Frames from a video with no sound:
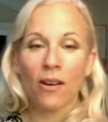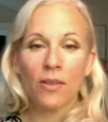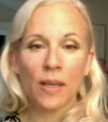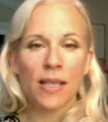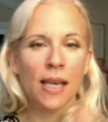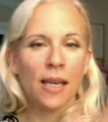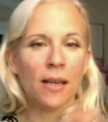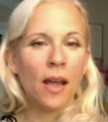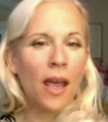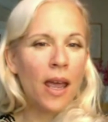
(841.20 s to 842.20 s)
is being
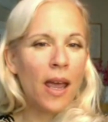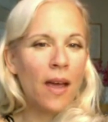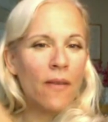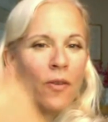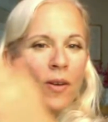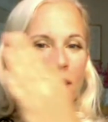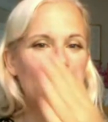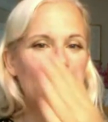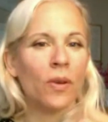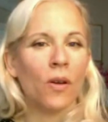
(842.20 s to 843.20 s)
taken every
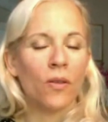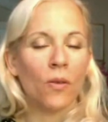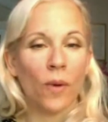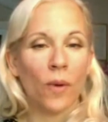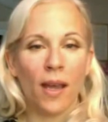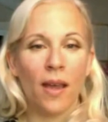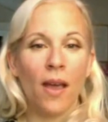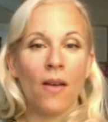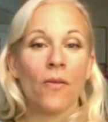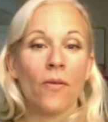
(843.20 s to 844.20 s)
step along the way,
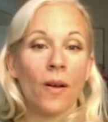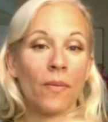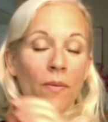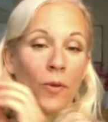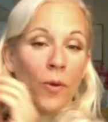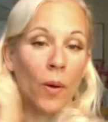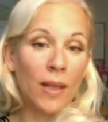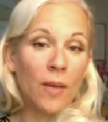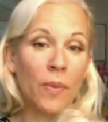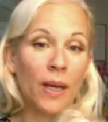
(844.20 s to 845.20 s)
from
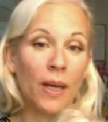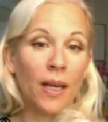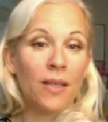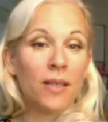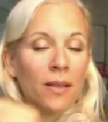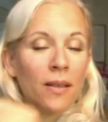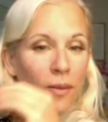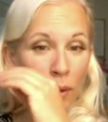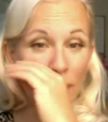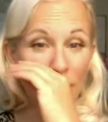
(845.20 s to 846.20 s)
growing the bean to
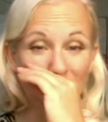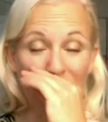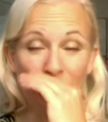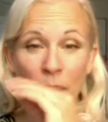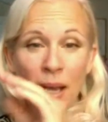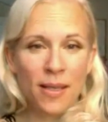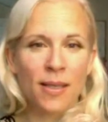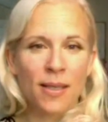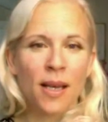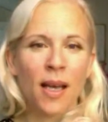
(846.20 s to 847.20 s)
growing it without
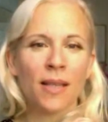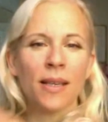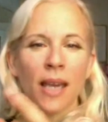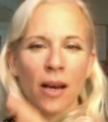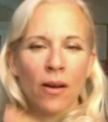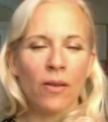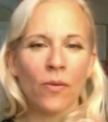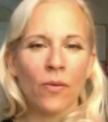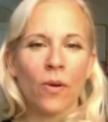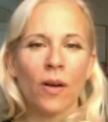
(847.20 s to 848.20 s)
pesticides and caring
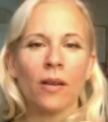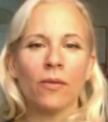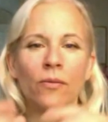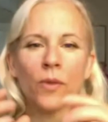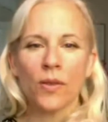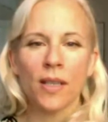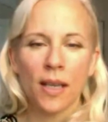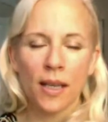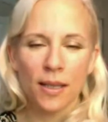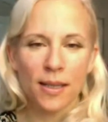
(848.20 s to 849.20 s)
for it and roasting
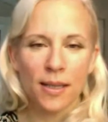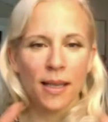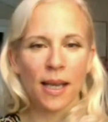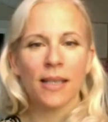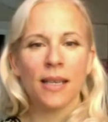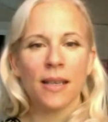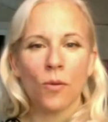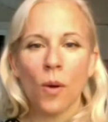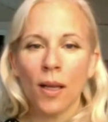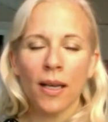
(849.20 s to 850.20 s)
it and selecting
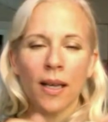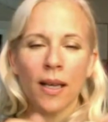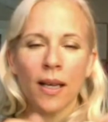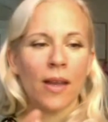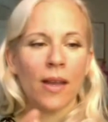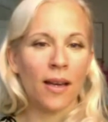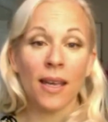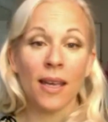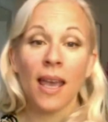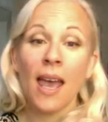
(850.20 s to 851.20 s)
quality and all that kind of
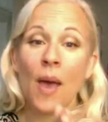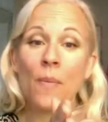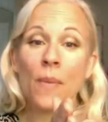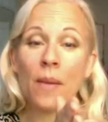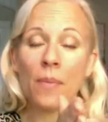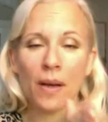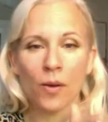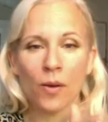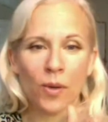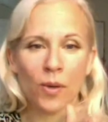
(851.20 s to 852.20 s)
thing, and made by a
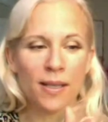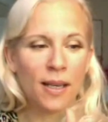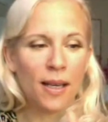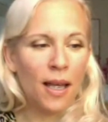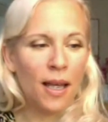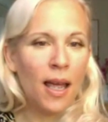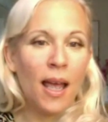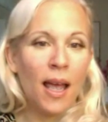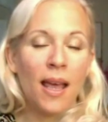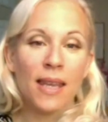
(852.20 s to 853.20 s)
good barista,
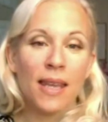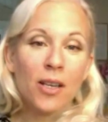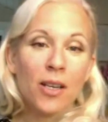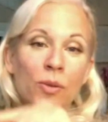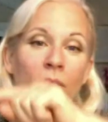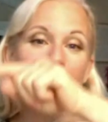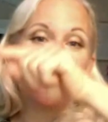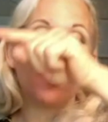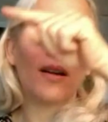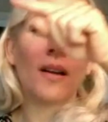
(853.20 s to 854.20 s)
the
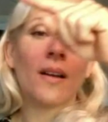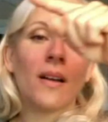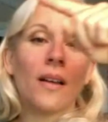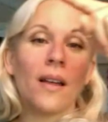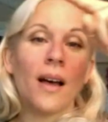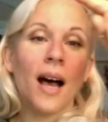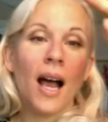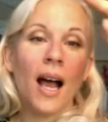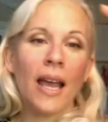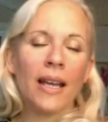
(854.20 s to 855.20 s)
actual
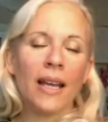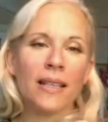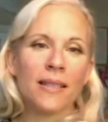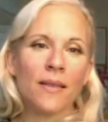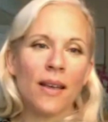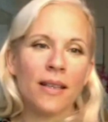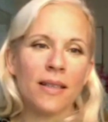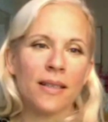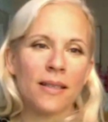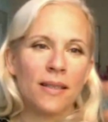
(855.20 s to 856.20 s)
high is